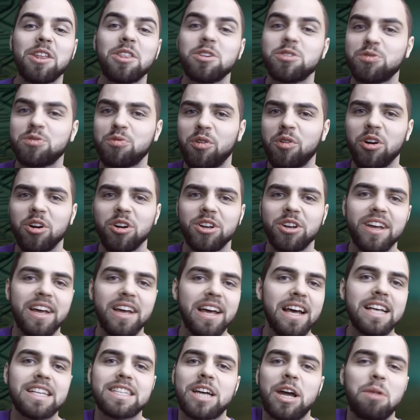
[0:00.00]
this world,
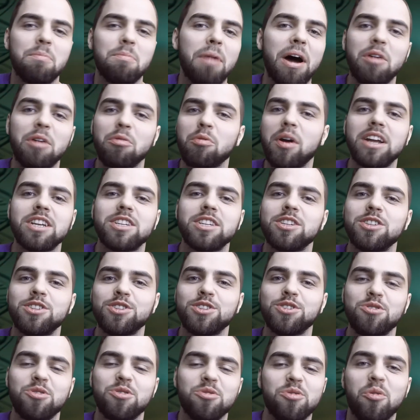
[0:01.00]
it's kind of my right to
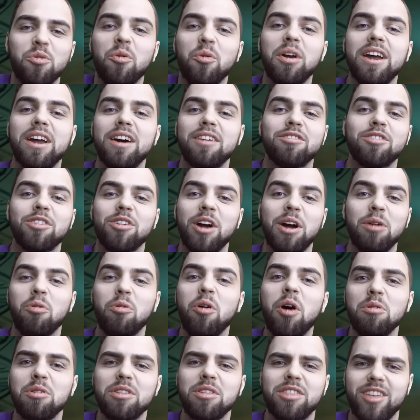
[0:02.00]
do whatever I
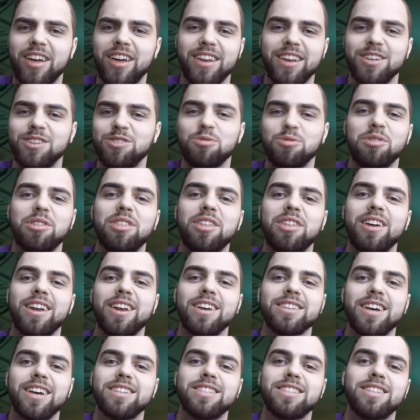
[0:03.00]
want with it and do with it
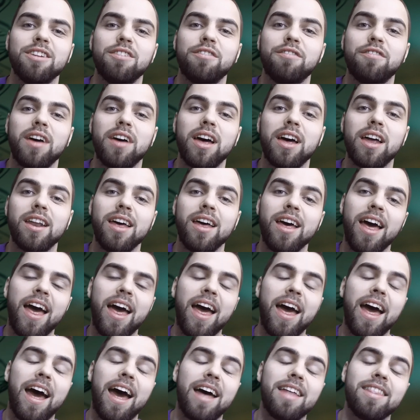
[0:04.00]
as I see fit.
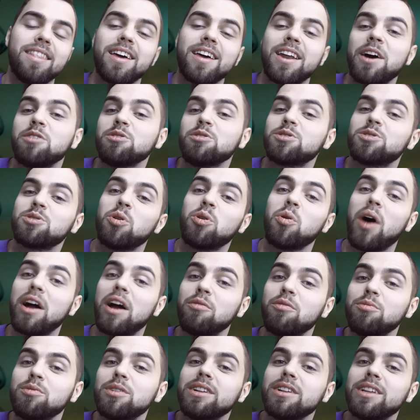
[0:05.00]
And then I
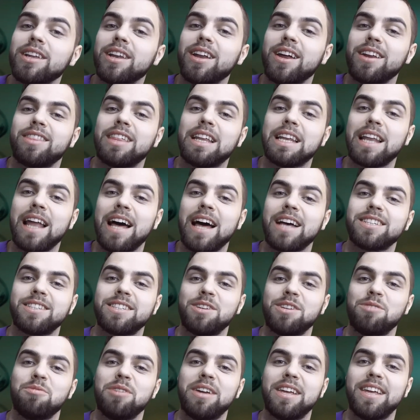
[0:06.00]
really like the last
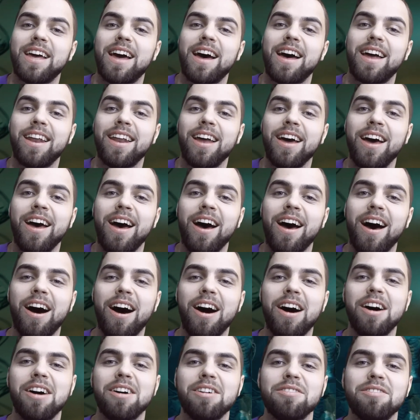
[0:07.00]
scene we get
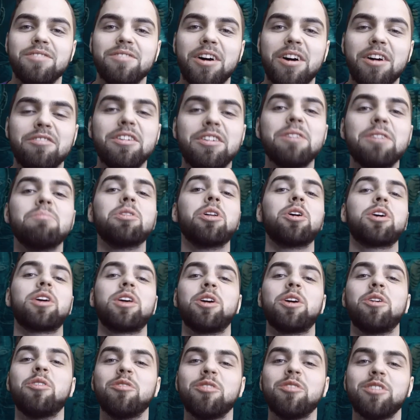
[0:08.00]
of him
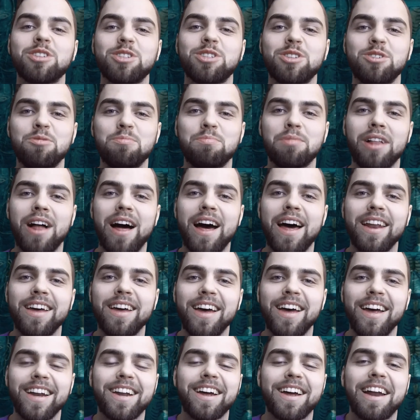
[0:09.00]
looking over this new
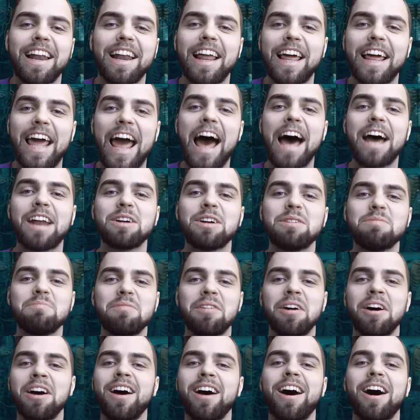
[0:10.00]
planet, kind of like
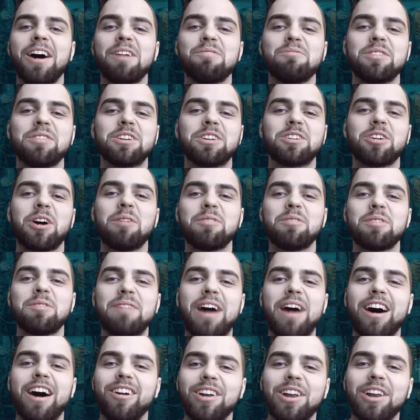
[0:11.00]
Adam over the top of the
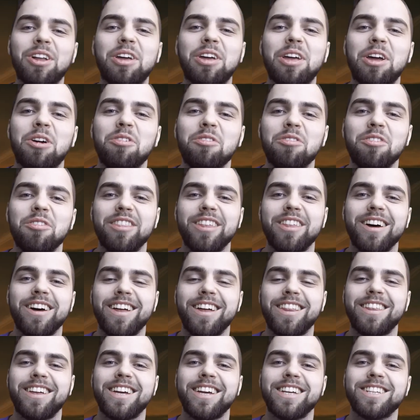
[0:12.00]
mountain, looking over
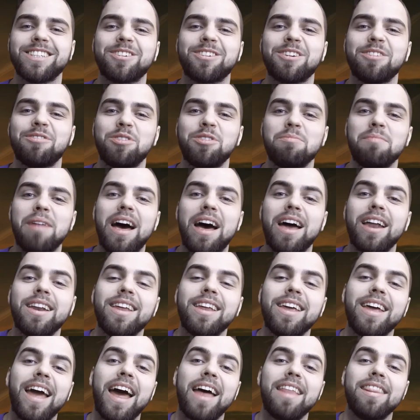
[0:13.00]
the history of
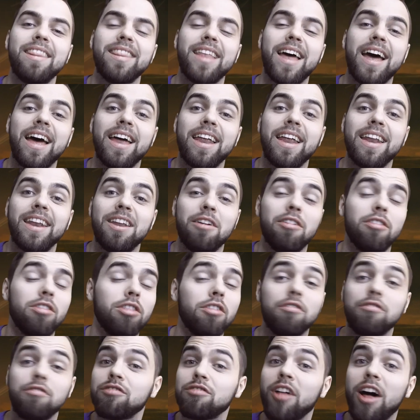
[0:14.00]
humanity. And then
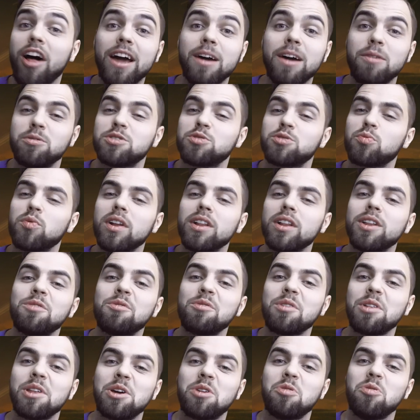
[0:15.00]
the flying was really,
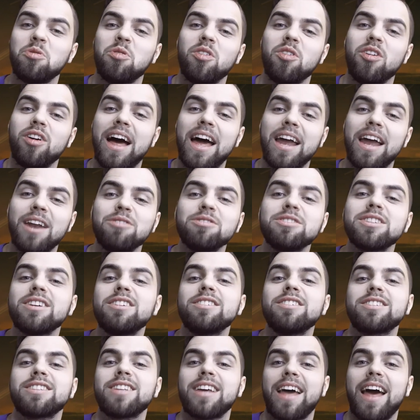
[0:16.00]
really cool, and it was
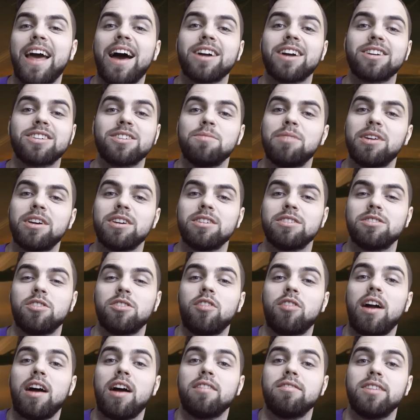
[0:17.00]
interesting actually because the
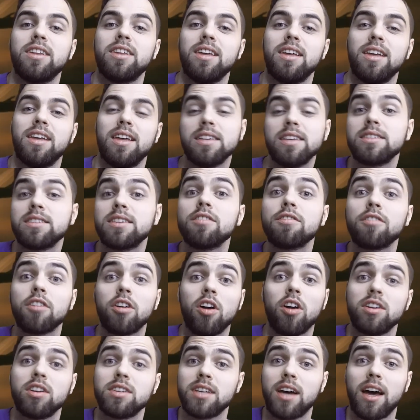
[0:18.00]
gravity is
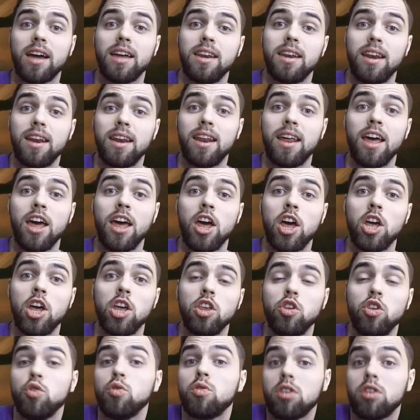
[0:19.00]
different on Titan.
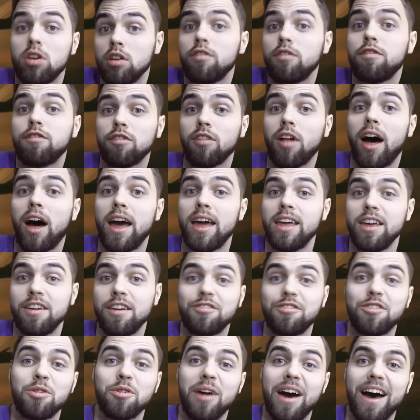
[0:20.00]
You could fly
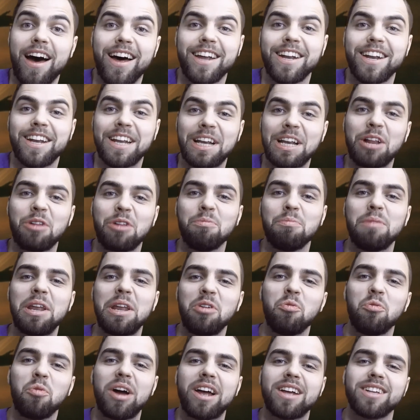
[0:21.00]
if you had little
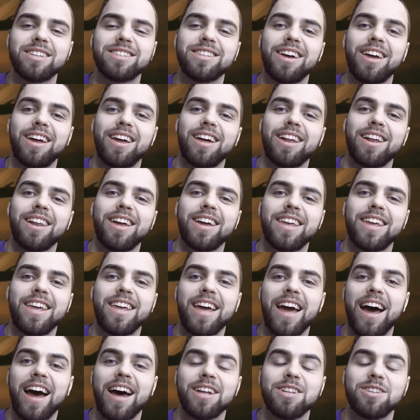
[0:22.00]
mini wings like he
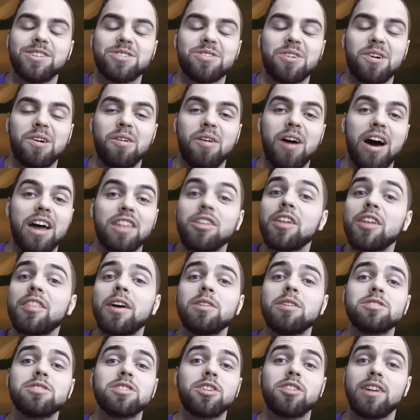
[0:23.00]
had. So I thought that
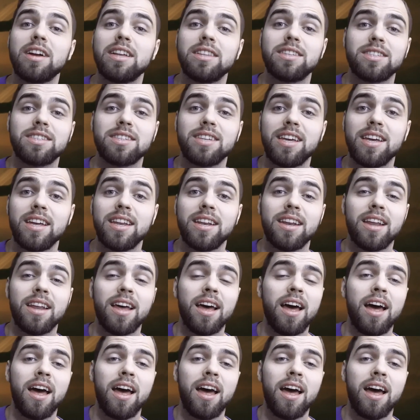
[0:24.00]
was a great scene.